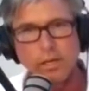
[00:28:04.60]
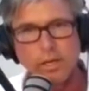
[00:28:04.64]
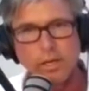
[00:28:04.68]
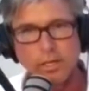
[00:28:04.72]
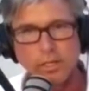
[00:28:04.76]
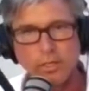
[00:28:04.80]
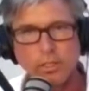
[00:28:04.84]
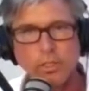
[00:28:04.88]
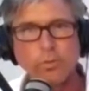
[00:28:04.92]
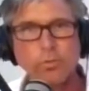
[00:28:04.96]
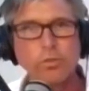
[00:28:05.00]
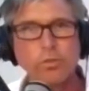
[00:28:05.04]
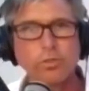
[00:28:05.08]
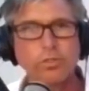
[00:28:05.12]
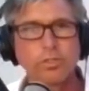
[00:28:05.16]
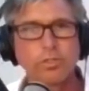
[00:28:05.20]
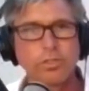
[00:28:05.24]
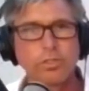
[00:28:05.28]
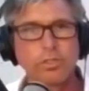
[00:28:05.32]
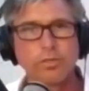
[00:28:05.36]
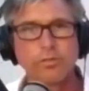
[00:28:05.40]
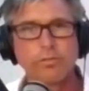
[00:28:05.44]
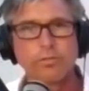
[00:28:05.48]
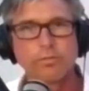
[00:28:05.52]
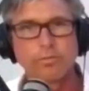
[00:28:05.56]
and you
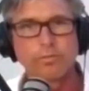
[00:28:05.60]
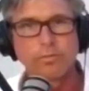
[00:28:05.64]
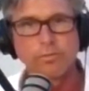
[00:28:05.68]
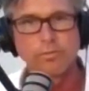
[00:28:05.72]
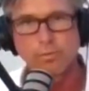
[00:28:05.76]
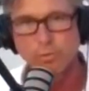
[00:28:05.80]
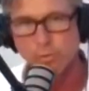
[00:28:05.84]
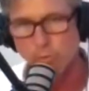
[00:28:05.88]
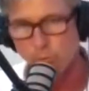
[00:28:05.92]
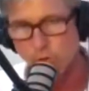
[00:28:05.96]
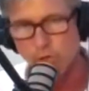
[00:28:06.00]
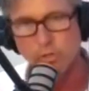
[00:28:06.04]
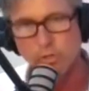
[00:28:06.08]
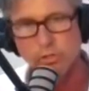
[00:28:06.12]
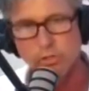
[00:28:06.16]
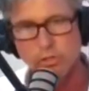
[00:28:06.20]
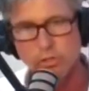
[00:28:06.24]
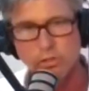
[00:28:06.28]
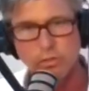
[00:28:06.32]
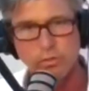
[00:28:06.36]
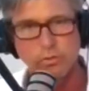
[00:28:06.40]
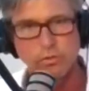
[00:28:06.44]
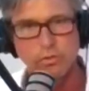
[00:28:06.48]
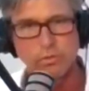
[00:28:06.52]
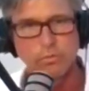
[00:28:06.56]
receive the worst
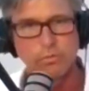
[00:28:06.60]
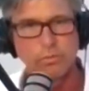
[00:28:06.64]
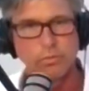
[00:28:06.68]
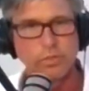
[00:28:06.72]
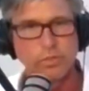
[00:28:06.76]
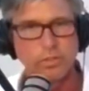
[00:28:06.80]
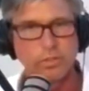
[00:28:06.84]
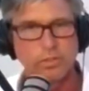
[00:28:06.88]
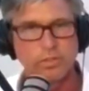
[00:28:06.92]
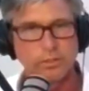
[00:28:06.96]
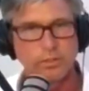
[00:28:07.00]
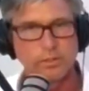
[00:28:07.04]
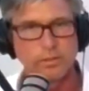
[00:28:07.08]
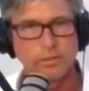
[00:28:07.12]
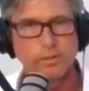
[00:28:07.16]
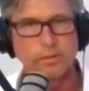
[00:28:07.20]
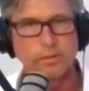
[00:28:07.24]
news in prison.